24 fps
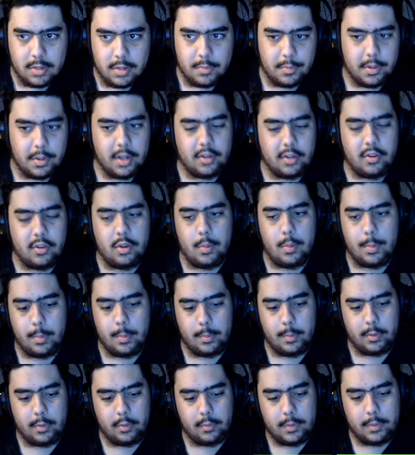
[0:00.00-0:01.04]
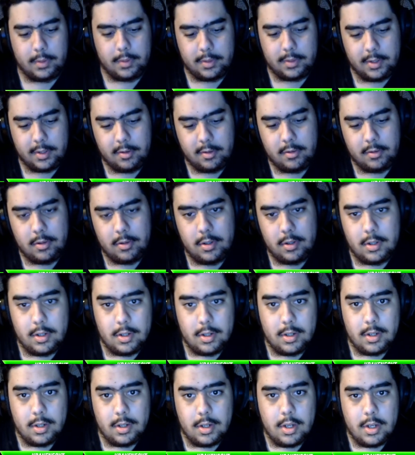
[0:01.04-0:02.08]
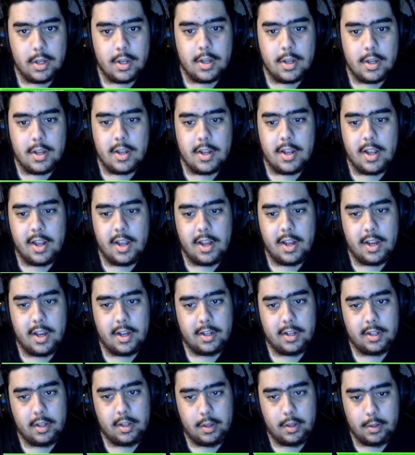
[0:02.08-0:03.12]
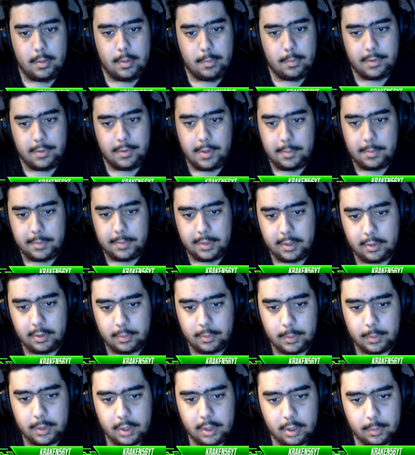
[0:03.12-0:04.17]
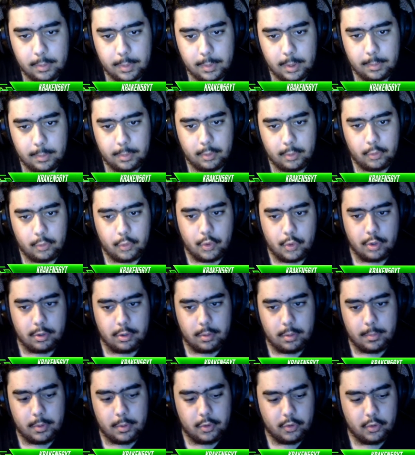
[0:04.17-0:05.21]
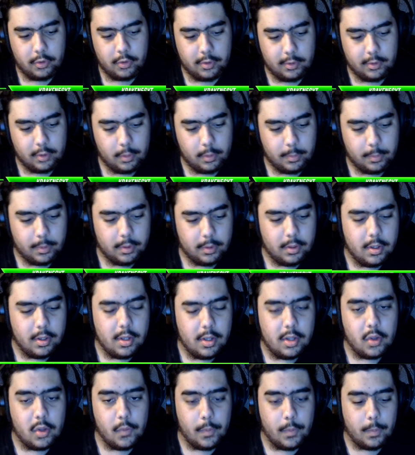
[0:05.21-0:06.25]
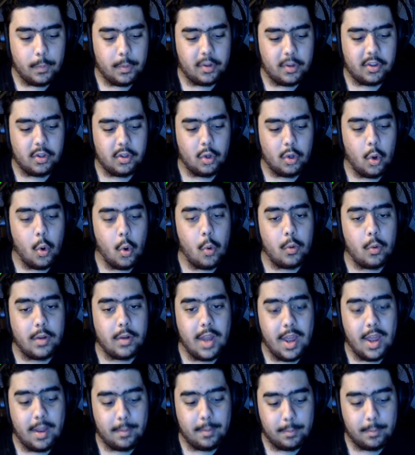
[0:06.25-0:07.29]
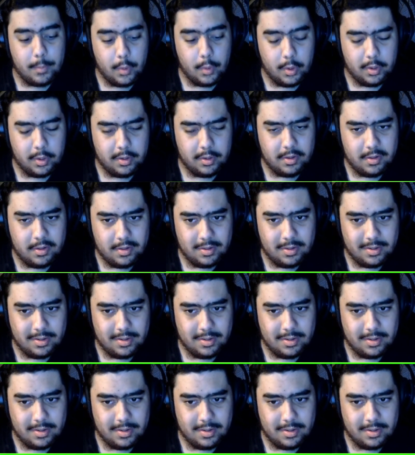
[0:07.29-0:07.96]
got super missile right there. And same thing goes with the other beams. I'll show them in just a little bit. So if I press and hold the M button,